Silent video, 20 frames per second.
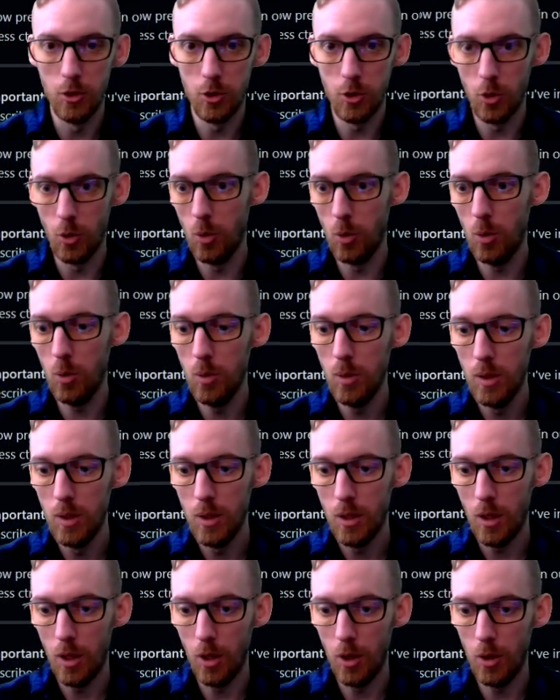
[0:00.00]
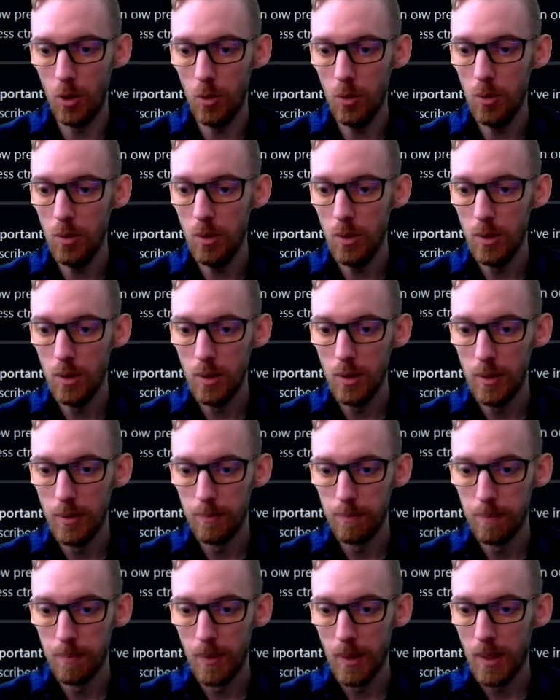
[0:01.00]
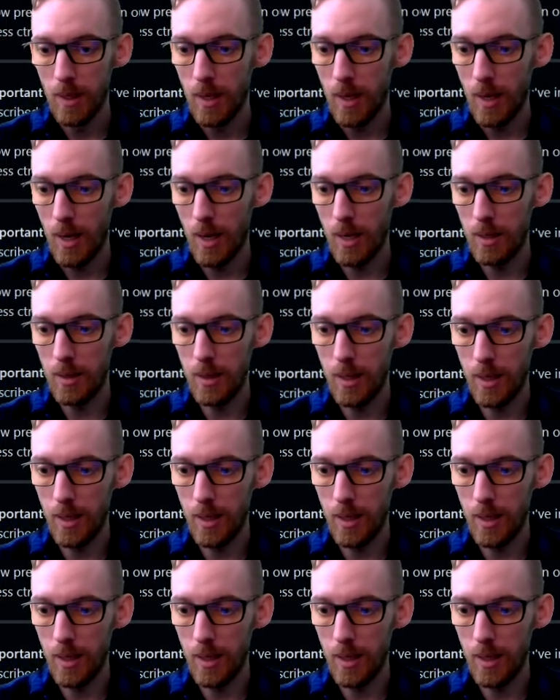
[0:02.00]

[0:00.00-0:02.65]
Control O and